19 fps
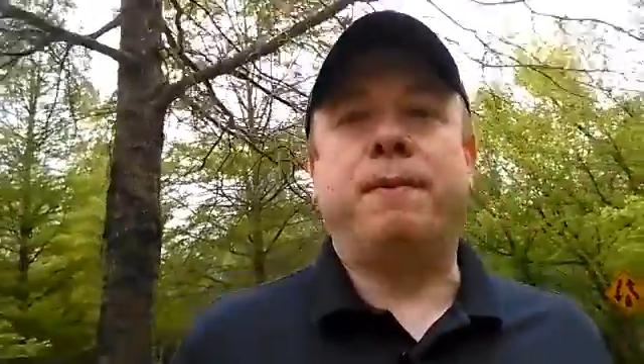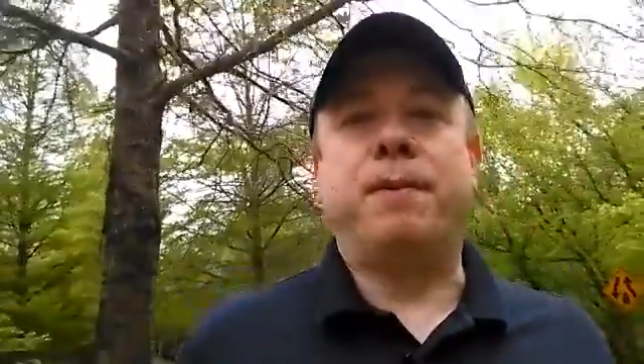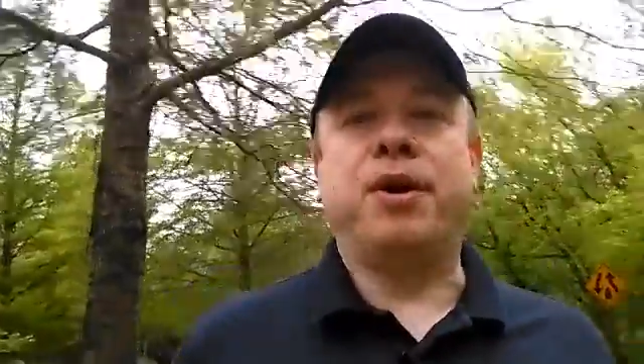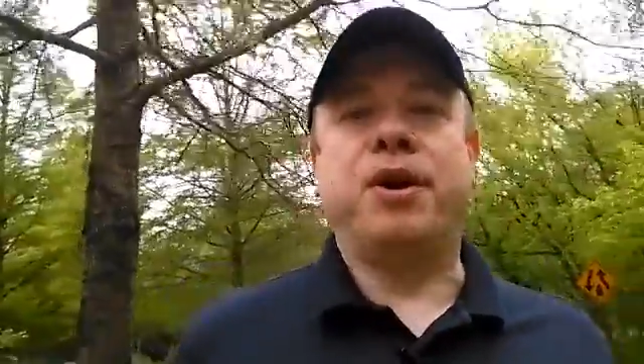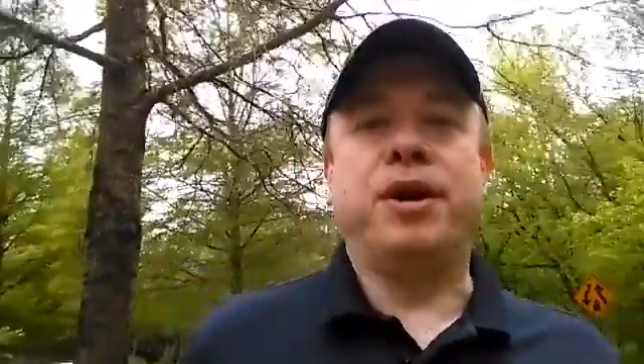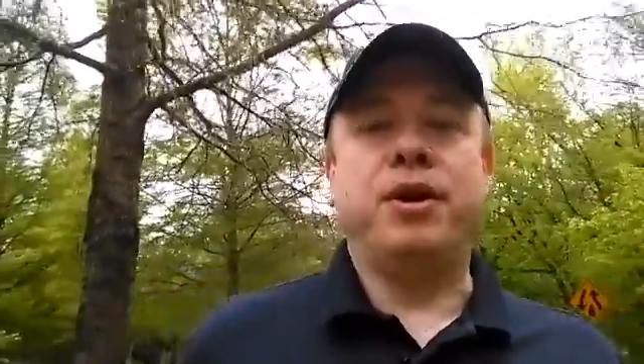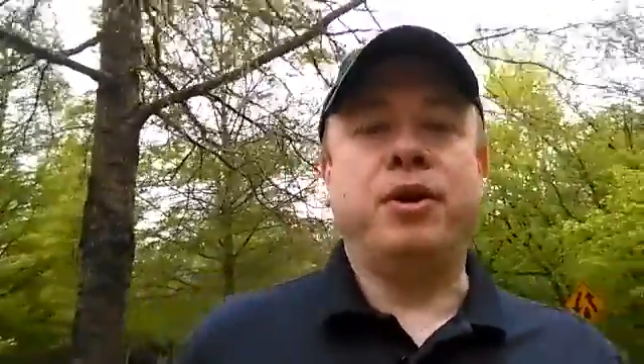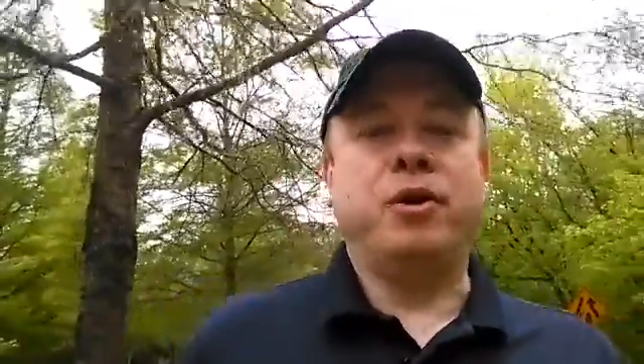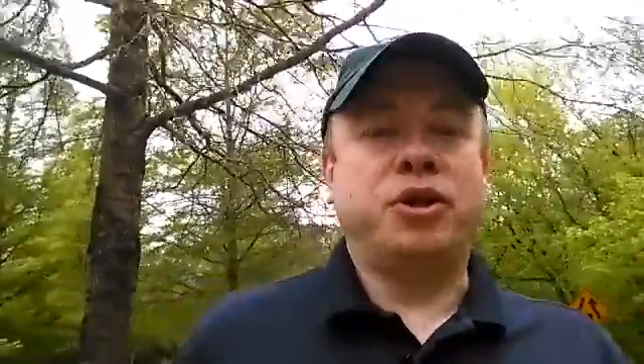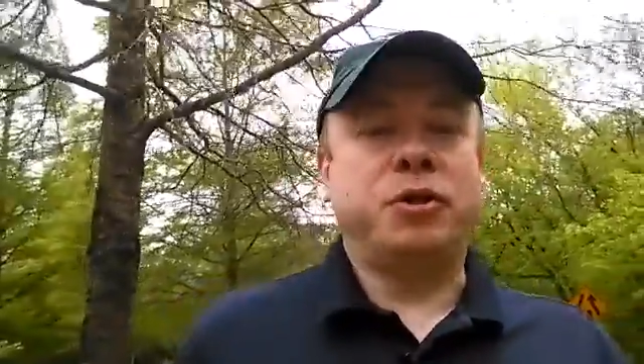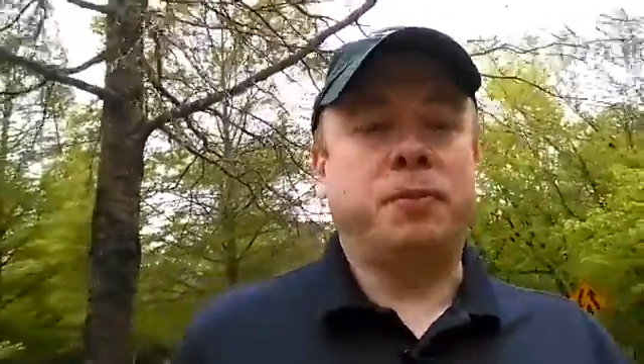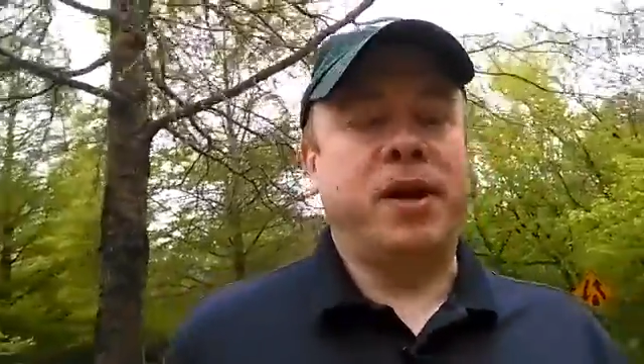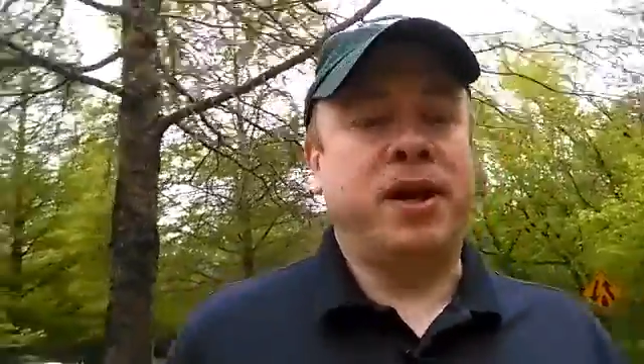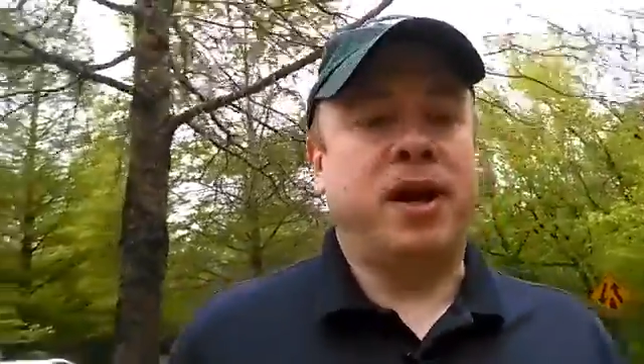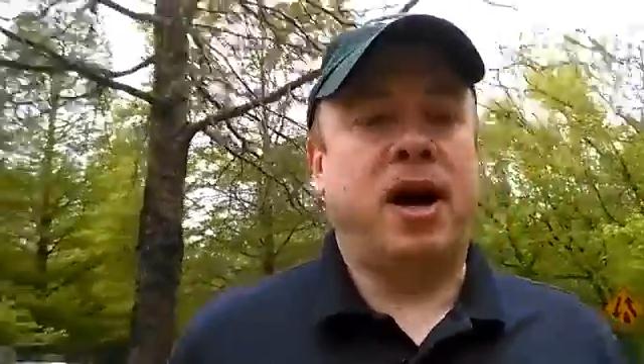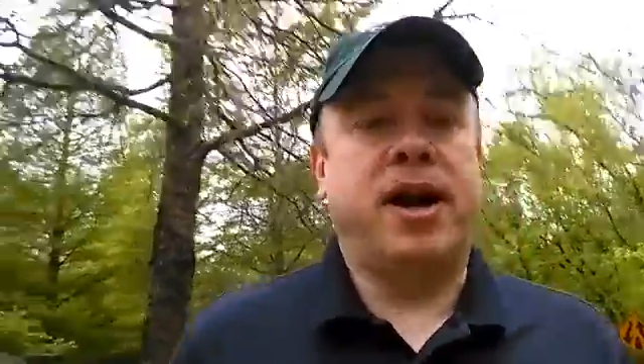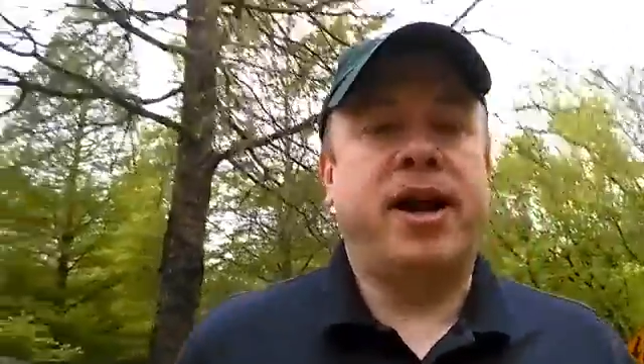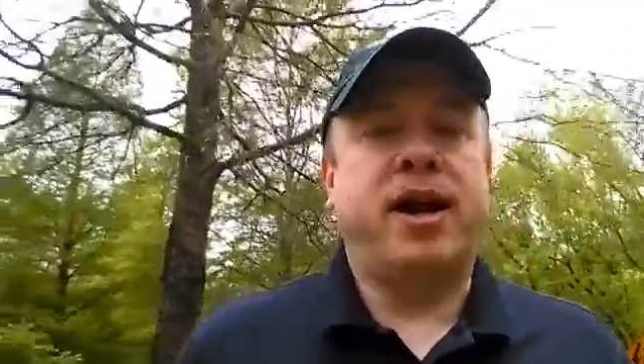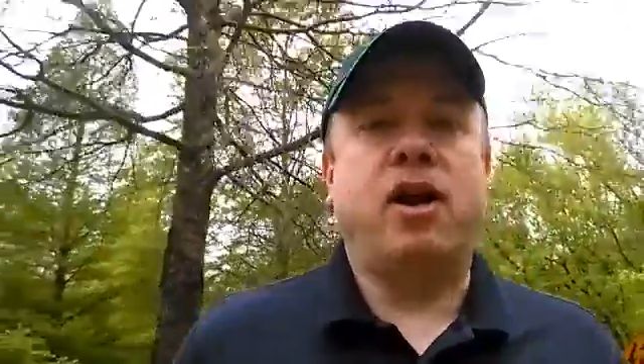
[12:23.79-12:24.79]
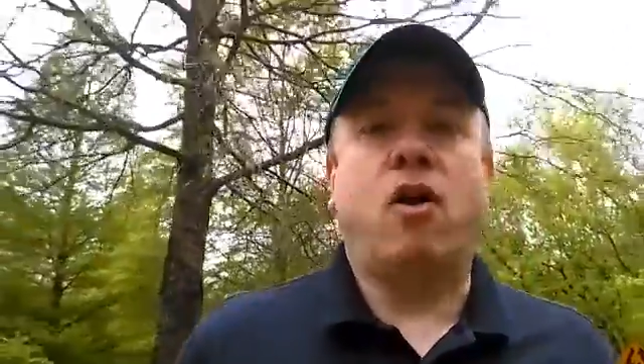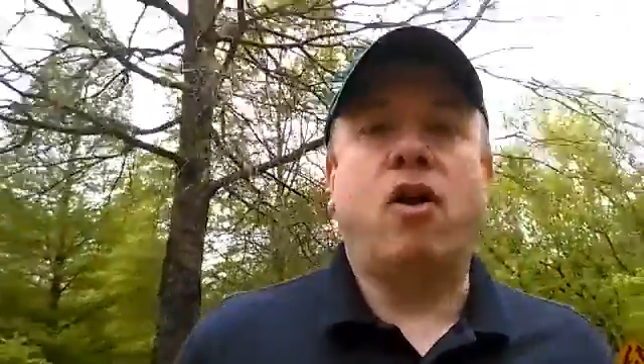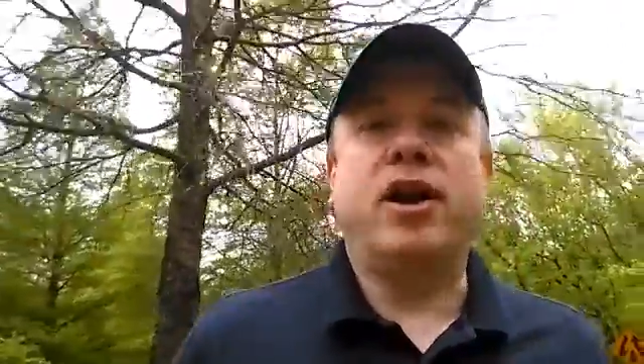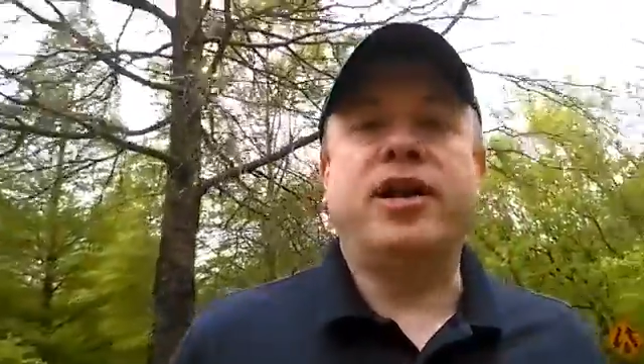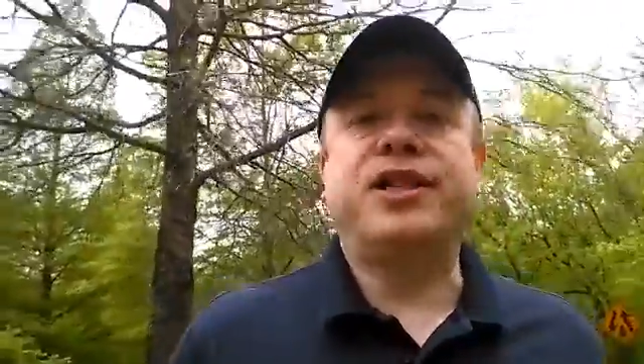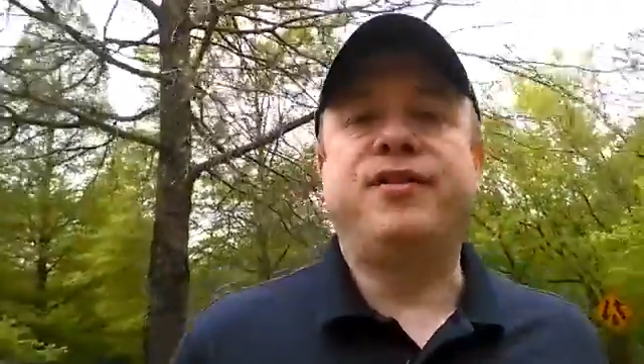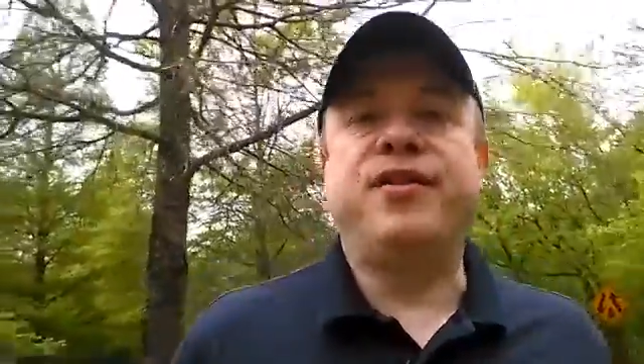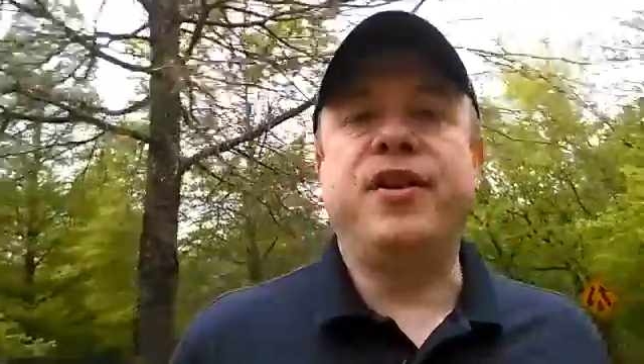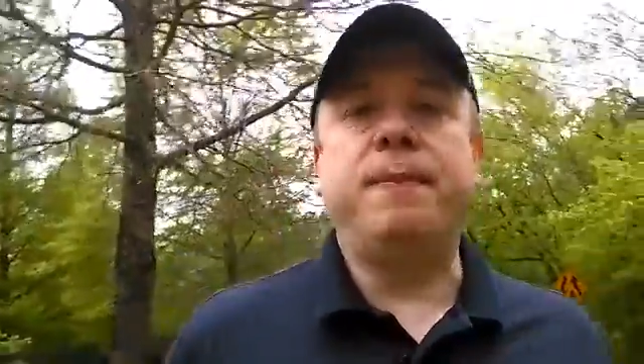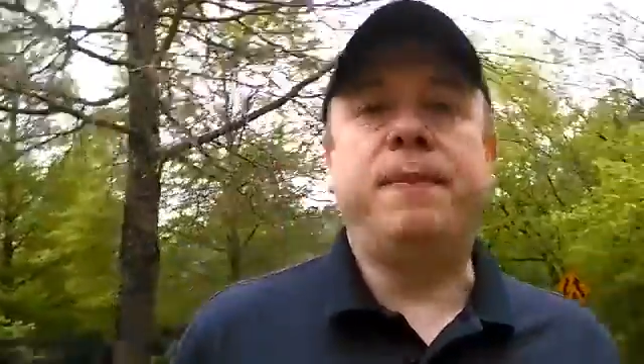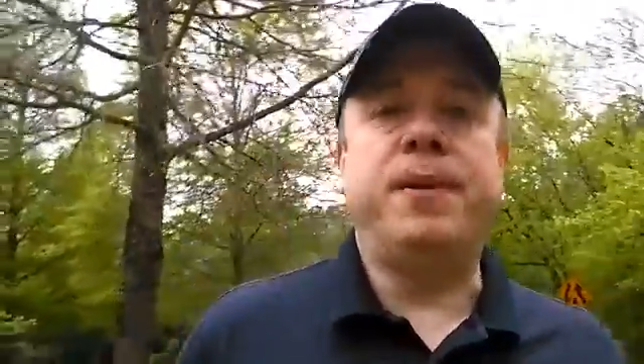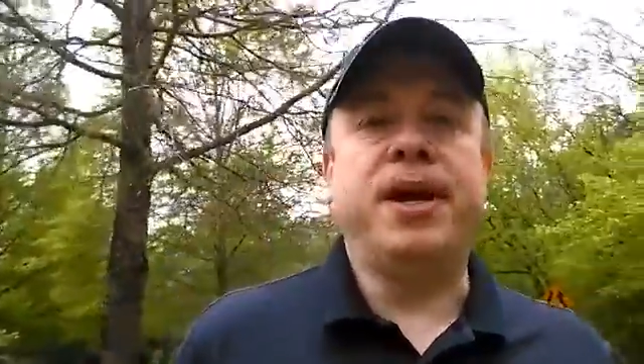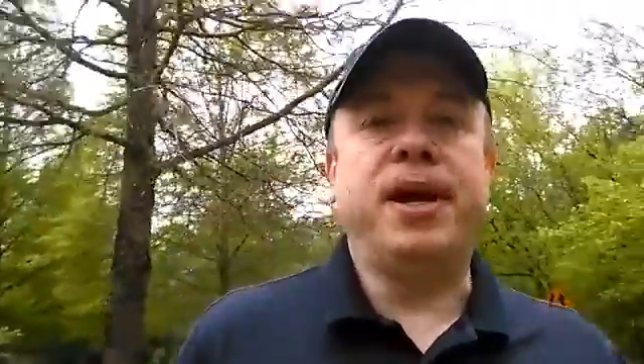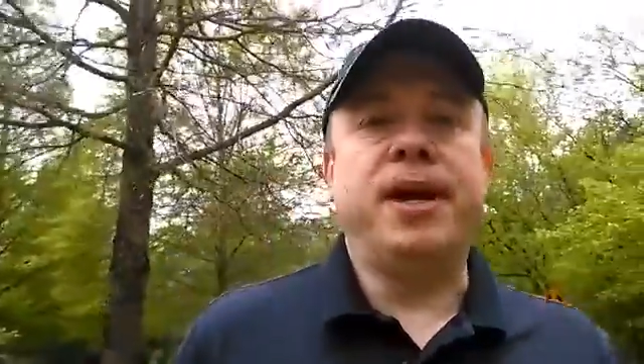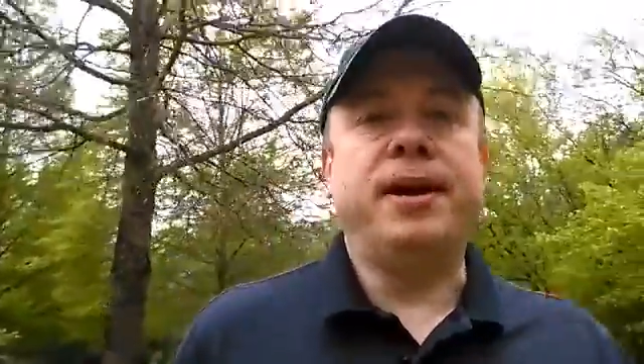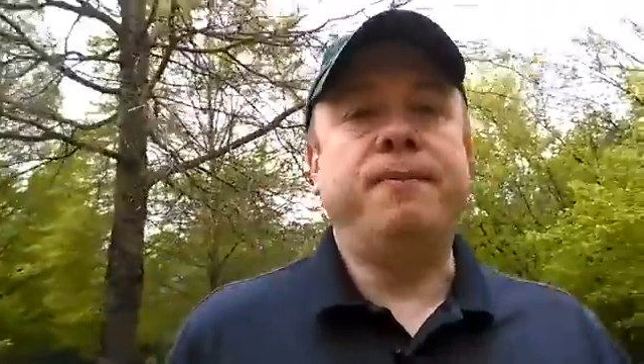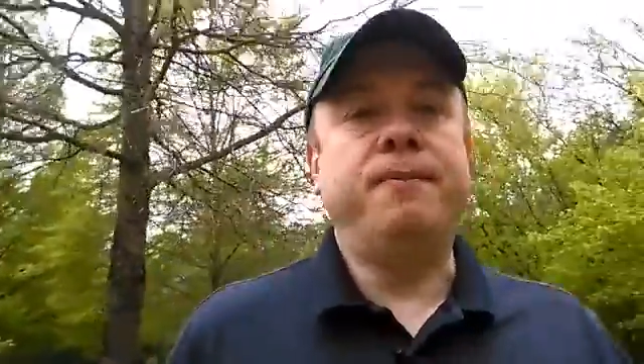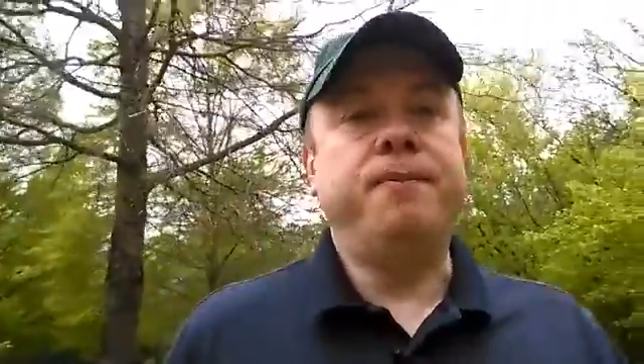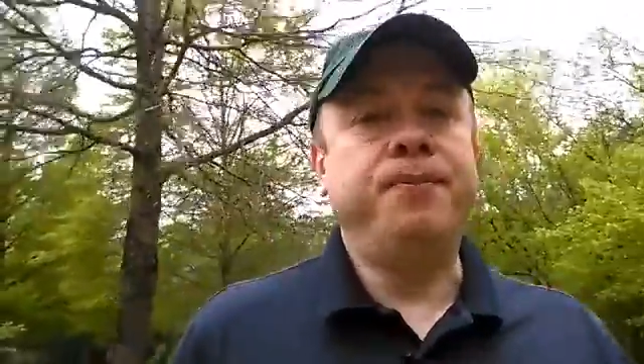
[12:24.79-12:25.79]
put a new spin on it,
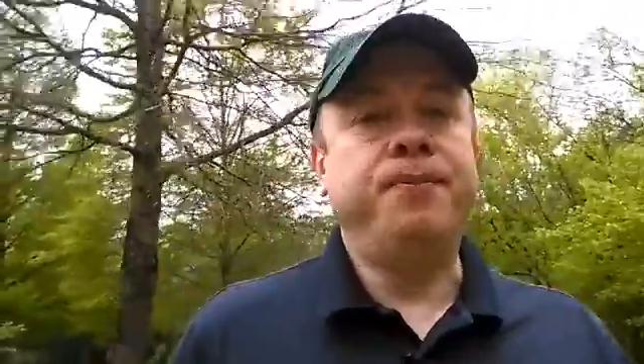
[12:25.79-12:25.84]
RSVP.